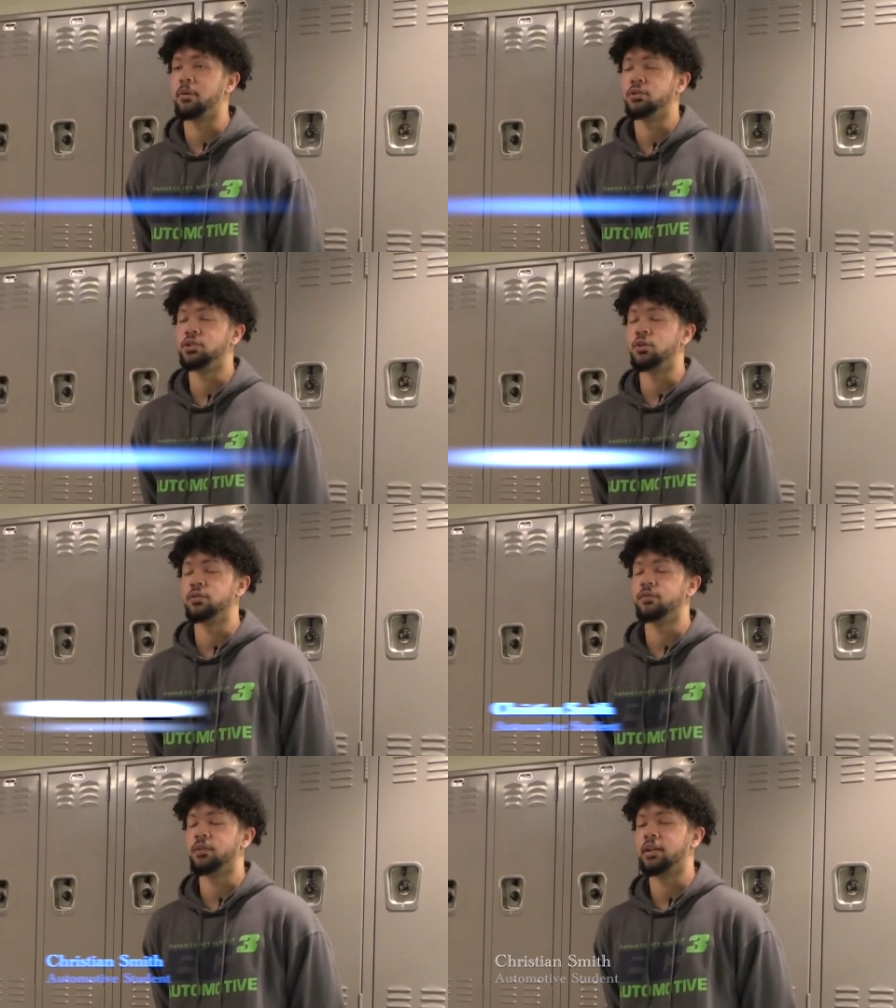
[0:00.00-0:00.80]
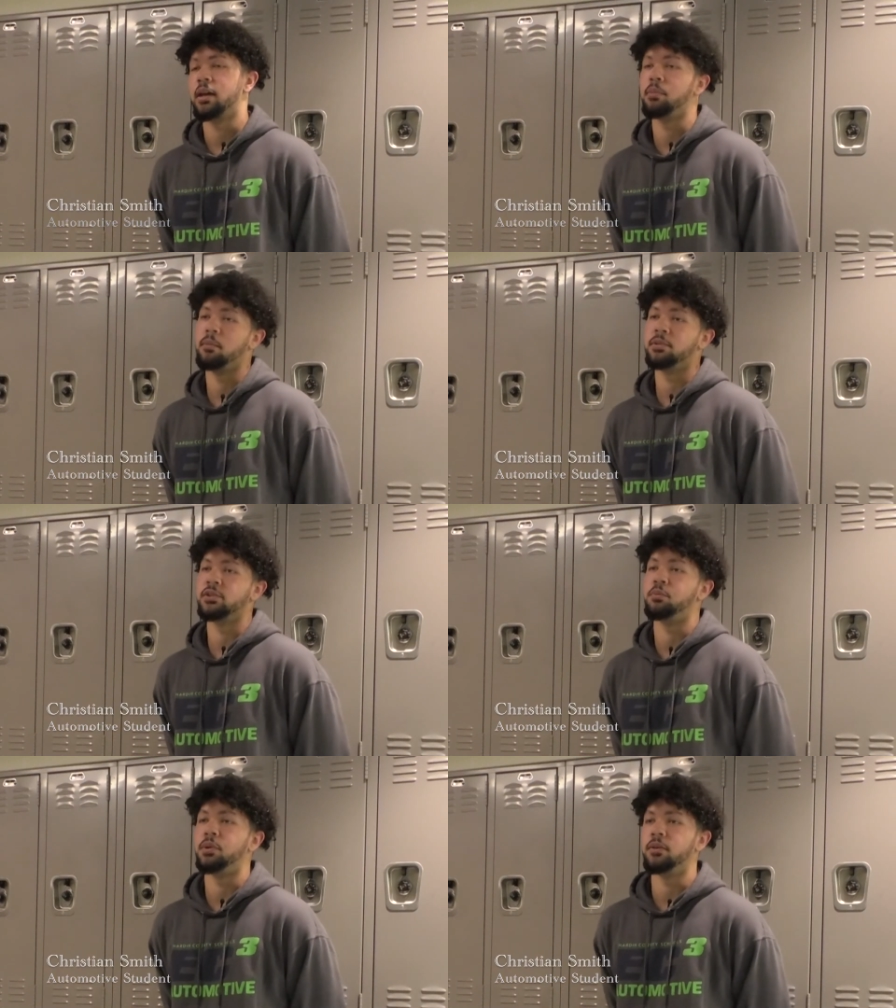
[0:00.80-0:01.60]
was chosen for the camp by
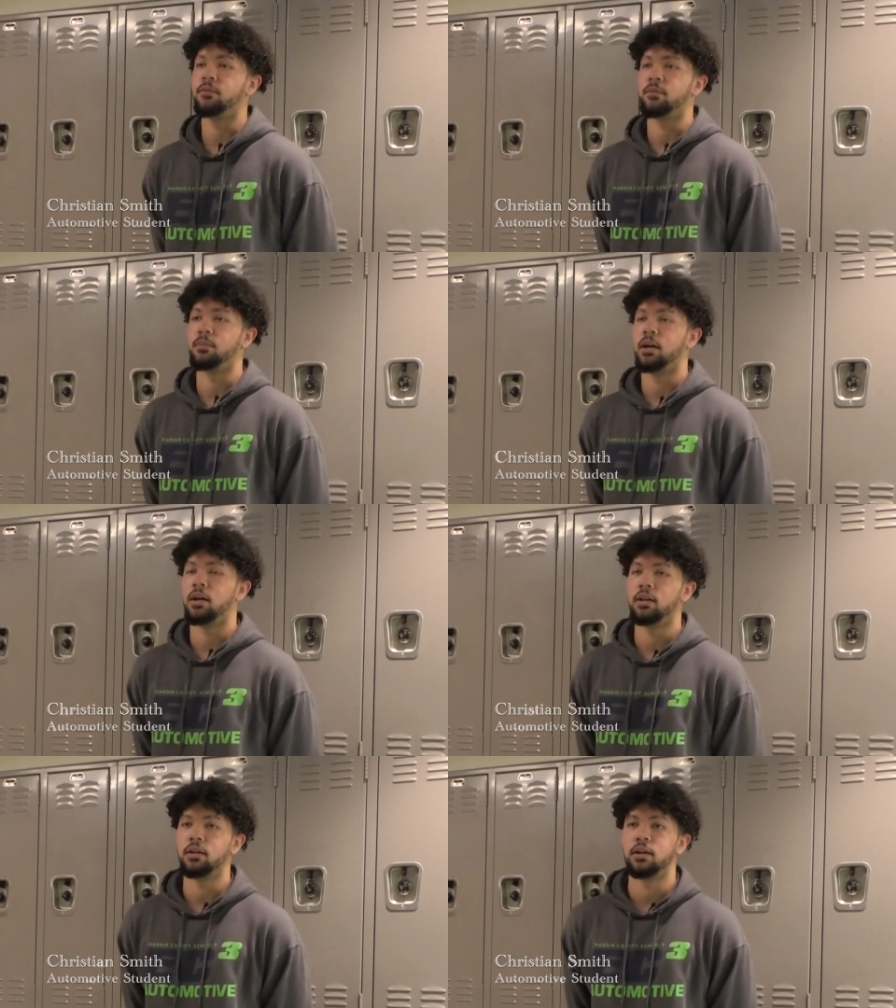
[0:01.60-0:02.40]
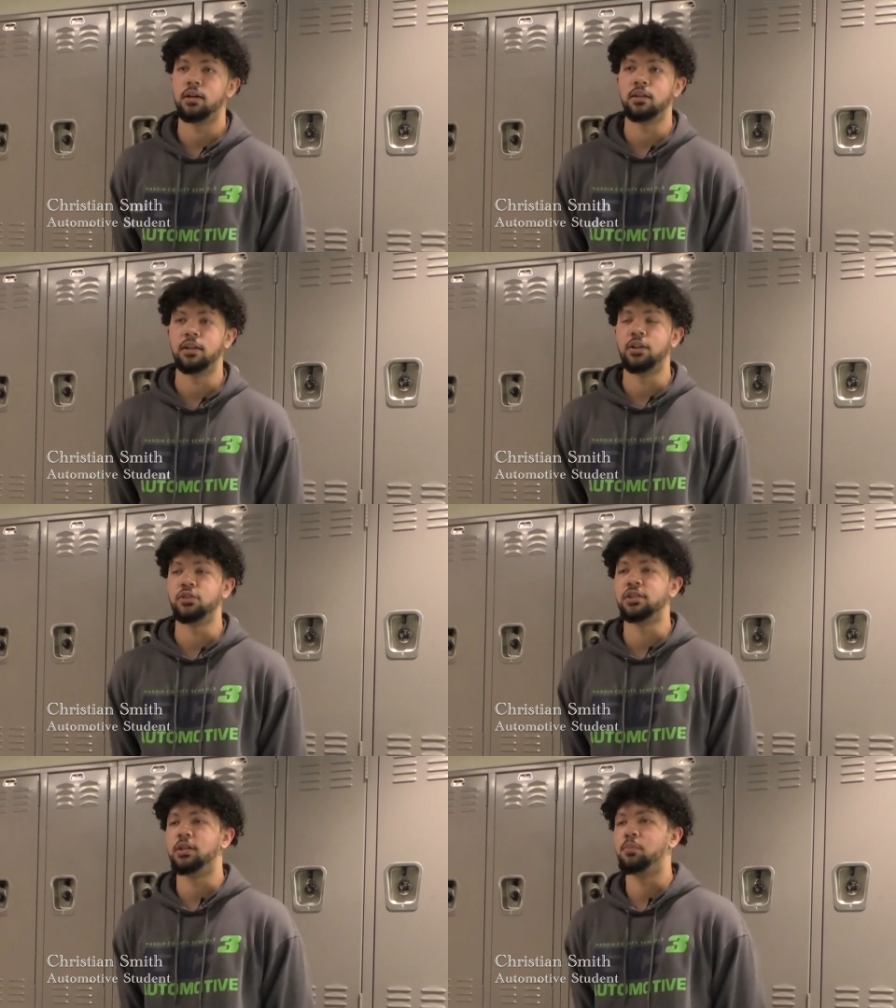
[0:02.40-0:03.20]
Mr. Pitt for my uh,
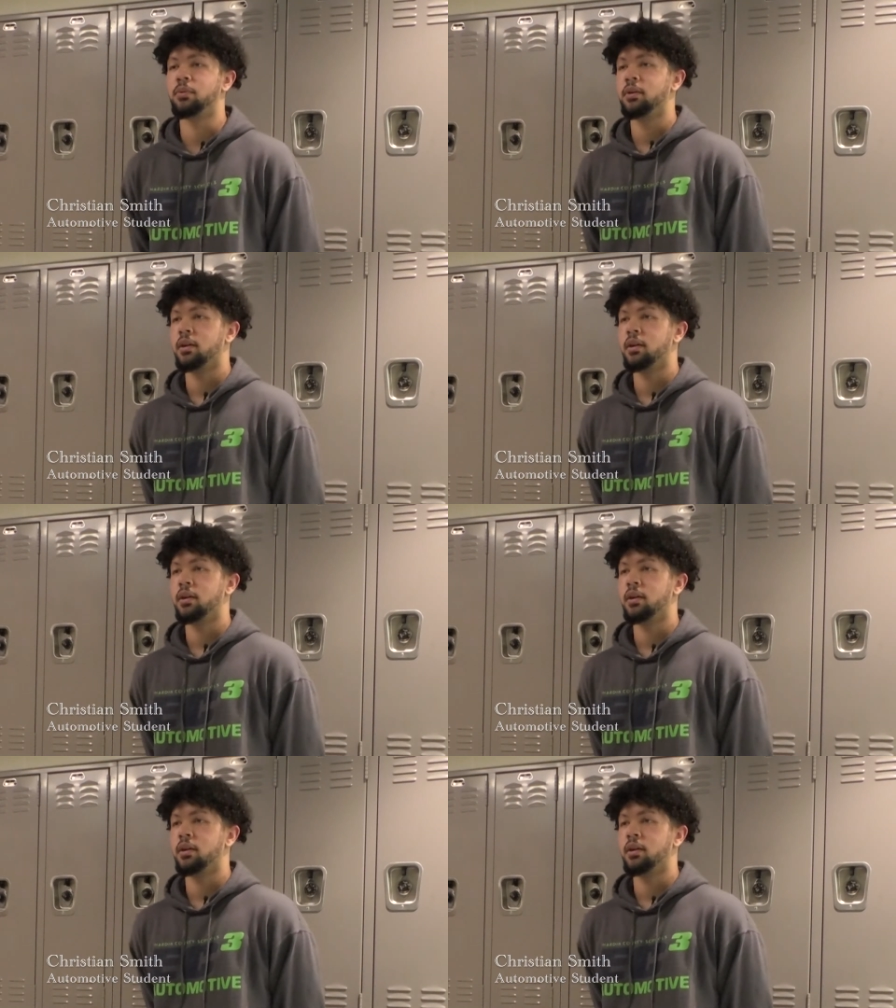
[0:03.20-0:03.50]
leadership